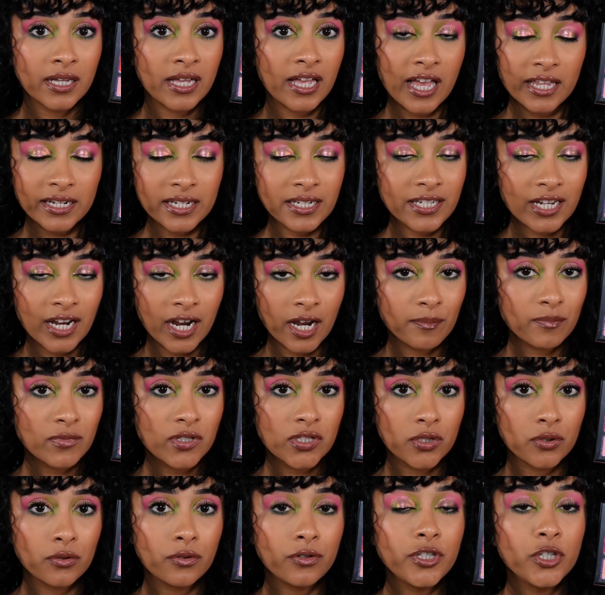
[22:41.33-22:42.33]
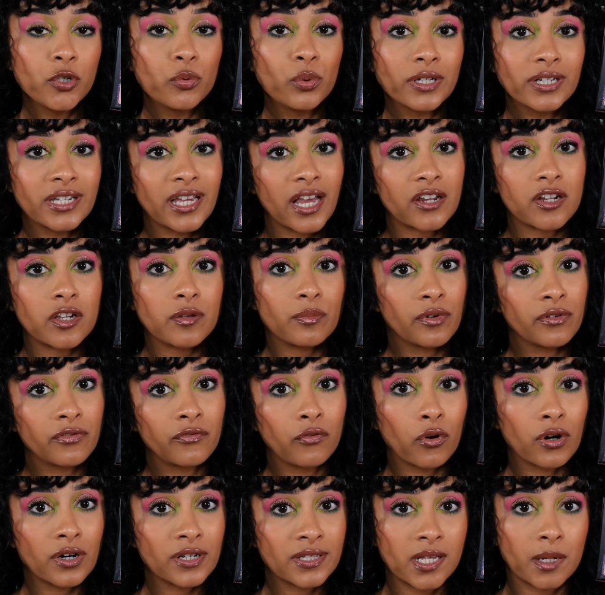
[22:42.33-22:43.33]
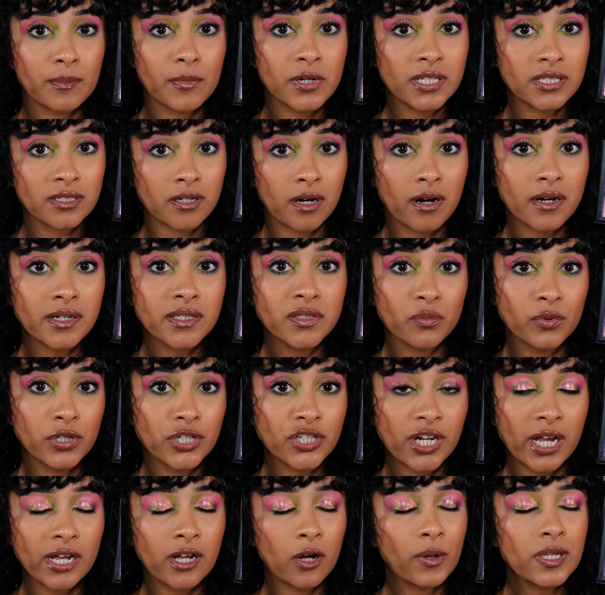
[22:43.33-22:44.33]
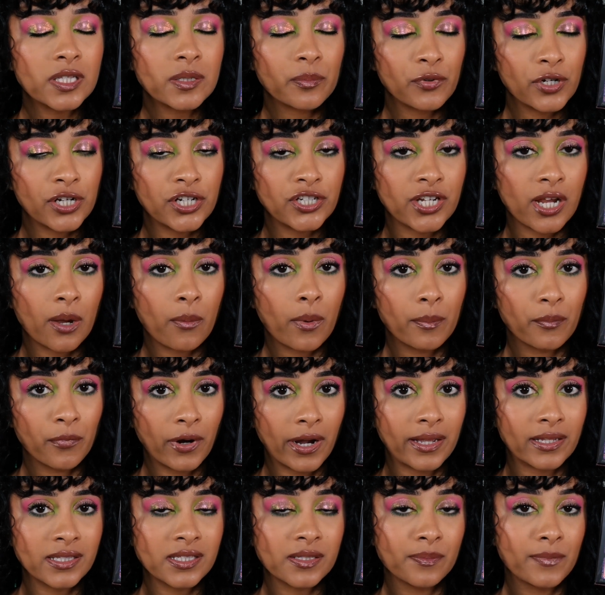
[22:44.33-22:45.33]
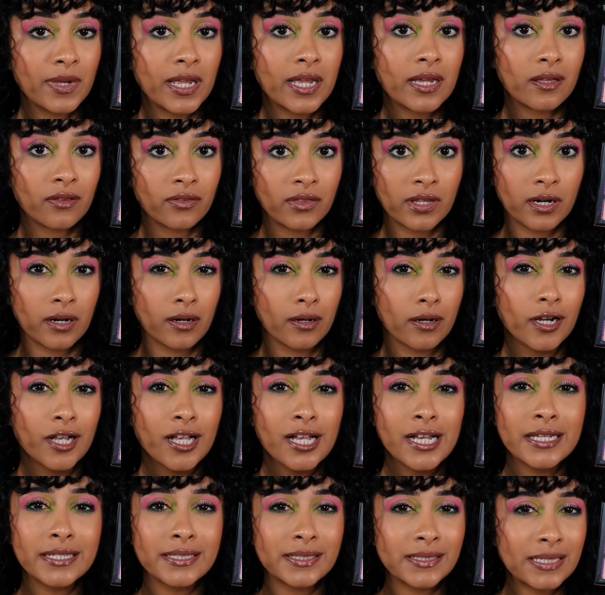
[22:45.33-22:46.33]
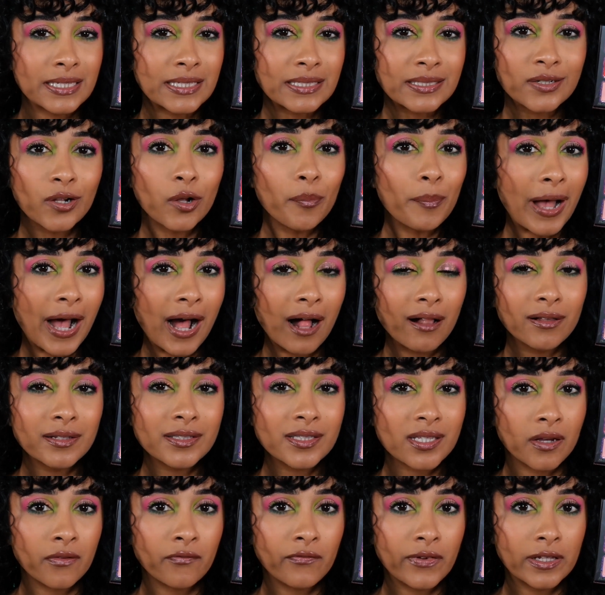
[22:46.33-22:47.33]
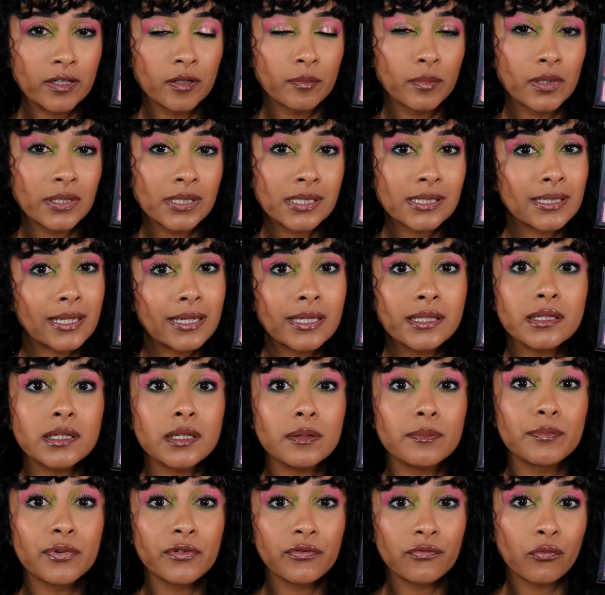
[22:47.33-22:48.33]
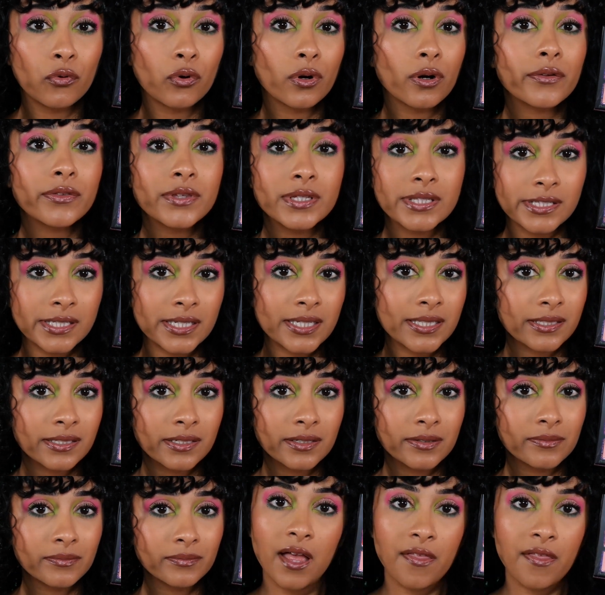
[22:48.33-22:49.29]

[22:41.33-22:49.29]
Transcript: anytime soon, you will get it before summer starts, which I always appreciate when brands make their seasonal palettes available slightly before the season.